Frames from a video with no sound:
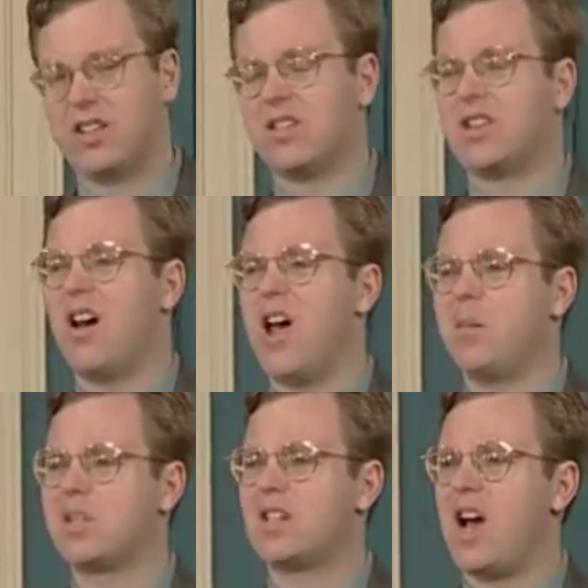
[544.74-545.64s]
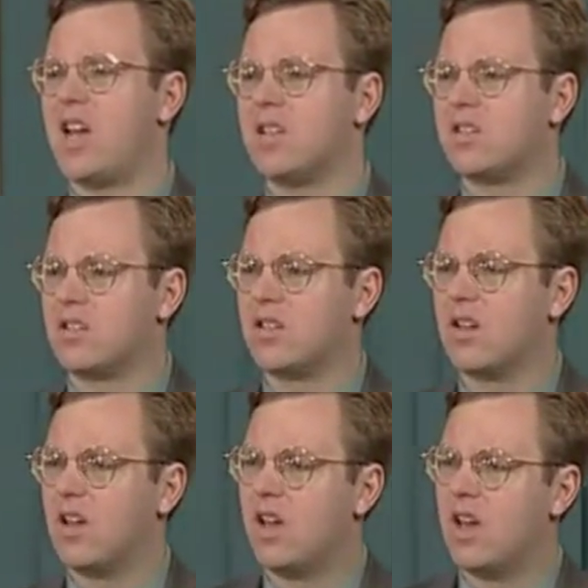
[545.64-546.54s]
at the time a science
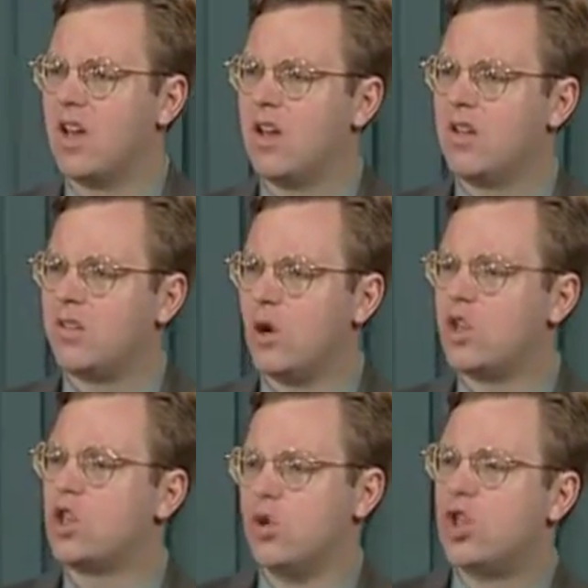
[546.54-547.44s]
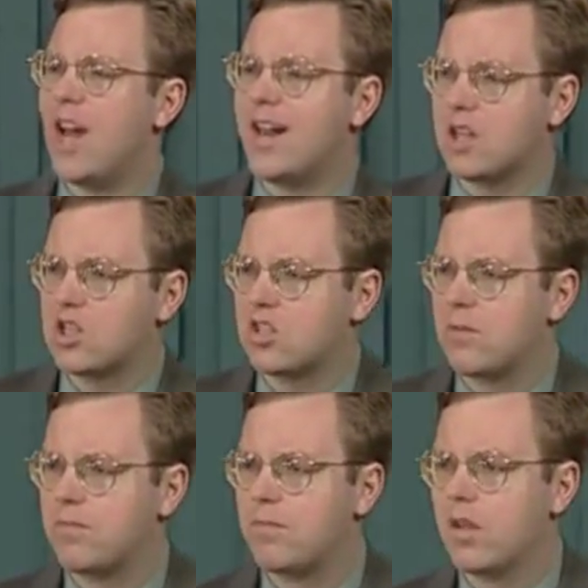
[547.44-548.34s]
known as eugenics.
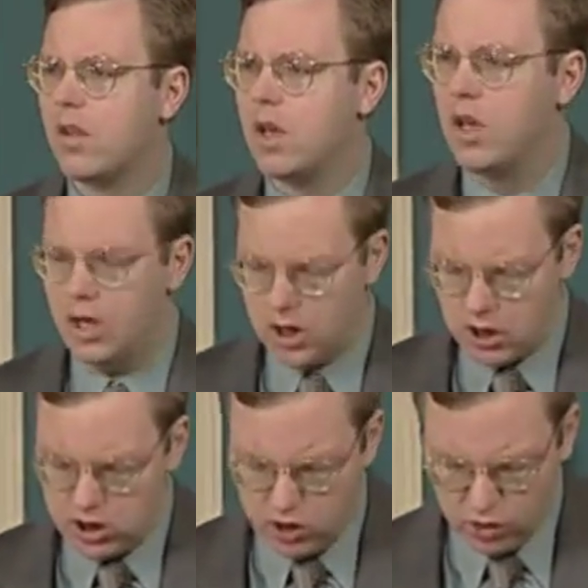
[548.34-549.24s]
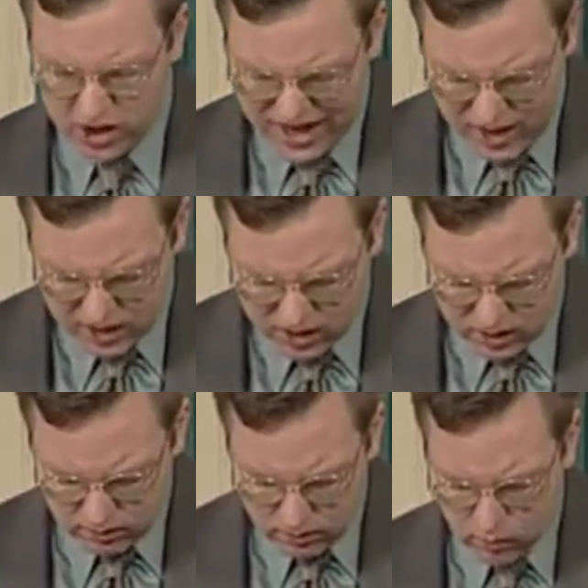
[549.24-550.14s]

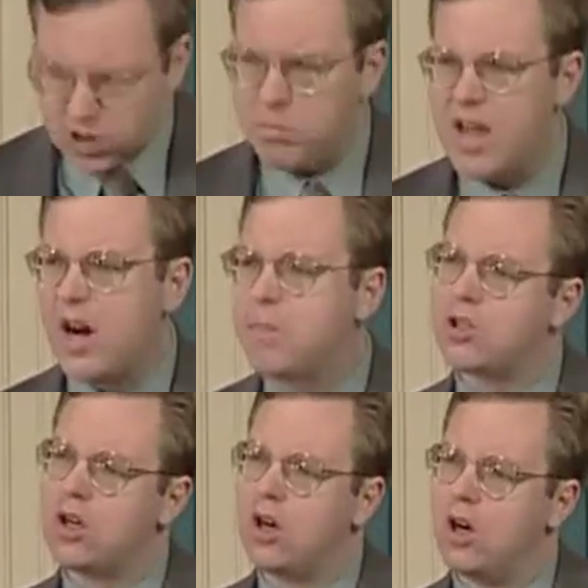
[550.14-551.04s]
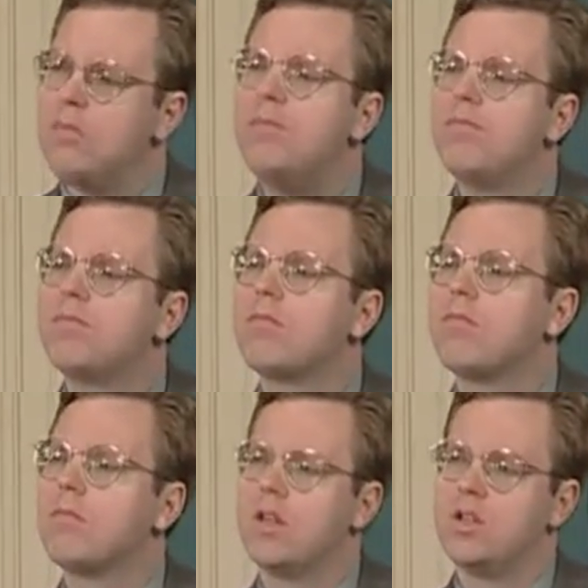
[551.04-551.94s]
Eugenics was a made-up term
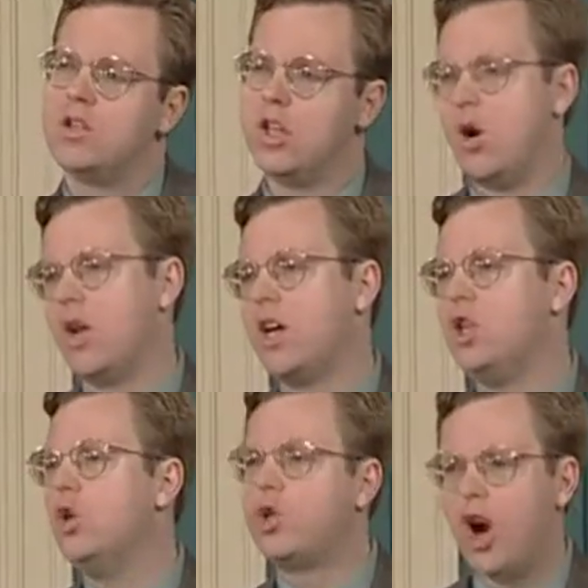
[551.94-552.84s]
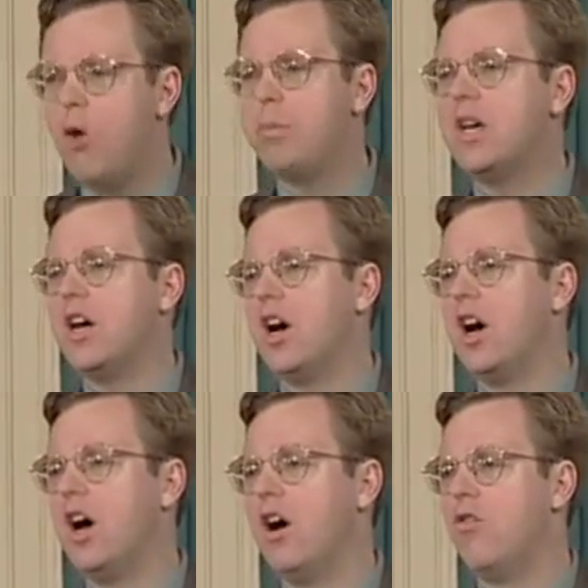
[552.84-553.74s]
denoting a utopia
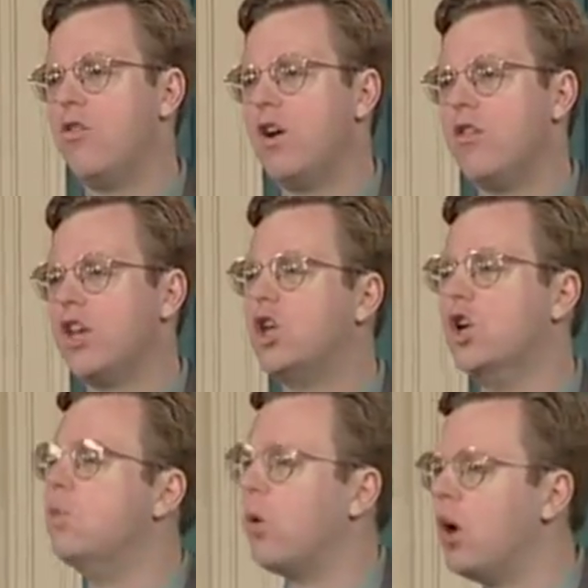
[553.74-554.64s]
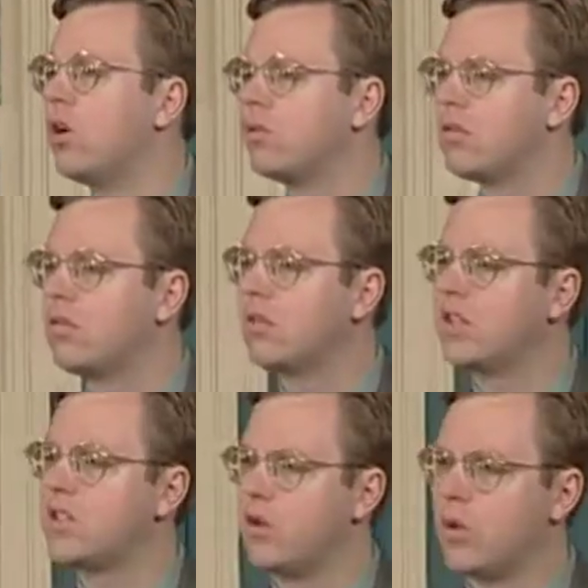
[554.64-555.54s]
of the good birth.
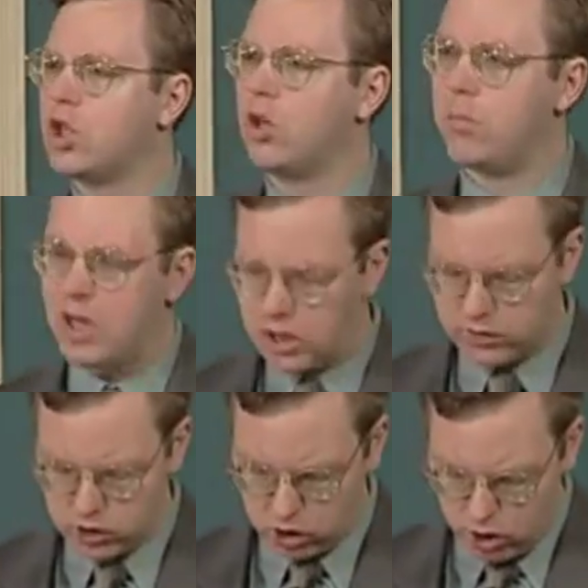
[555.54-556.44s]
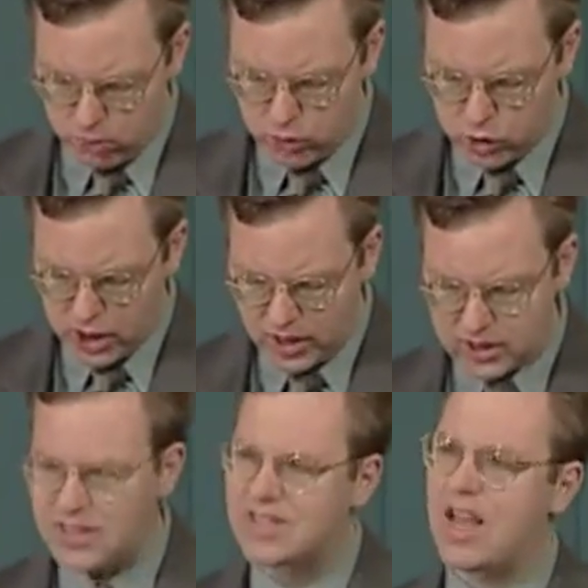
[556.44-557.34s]
That's the original meaning of the term
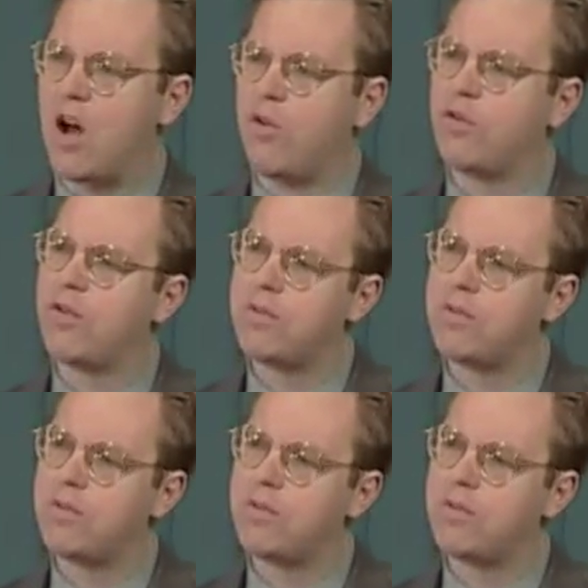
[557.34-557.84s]
eugenics itself.